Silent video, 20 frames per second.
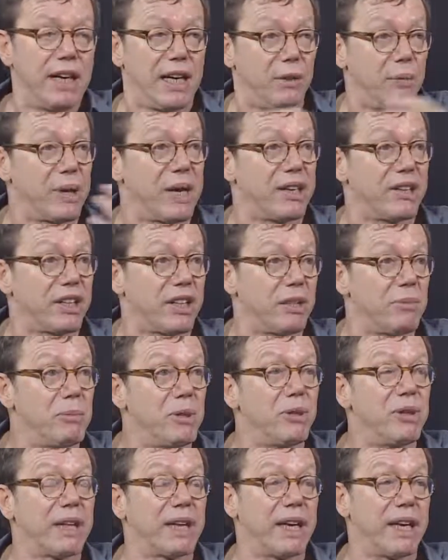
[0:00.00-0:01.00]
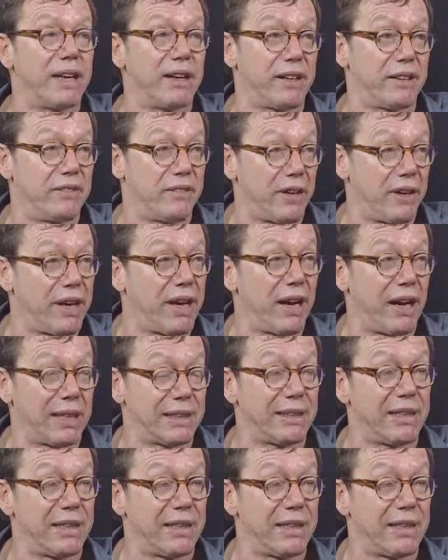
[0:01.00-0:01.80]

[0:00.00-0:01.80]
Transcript: And we had to communicate on a very high